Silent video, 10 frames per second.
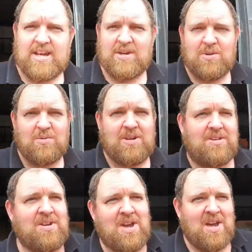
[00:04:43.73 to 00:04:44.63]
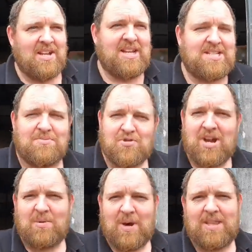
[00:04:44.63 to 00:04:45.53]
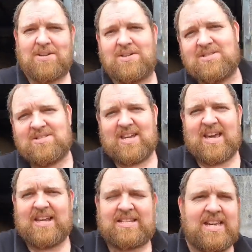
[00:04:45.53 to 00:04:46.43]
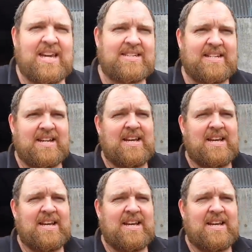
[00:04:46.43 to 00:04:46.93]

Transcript: now. We need some dry weather to get.